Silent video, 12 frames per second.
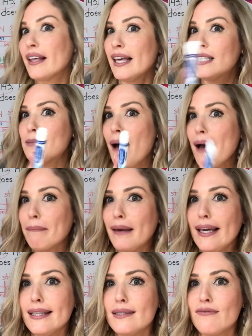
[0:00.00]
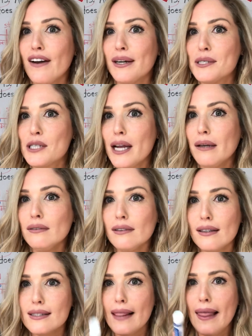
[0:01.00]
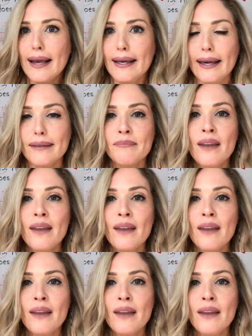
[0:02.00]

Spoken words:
Kids Bop Kids version, because I like it.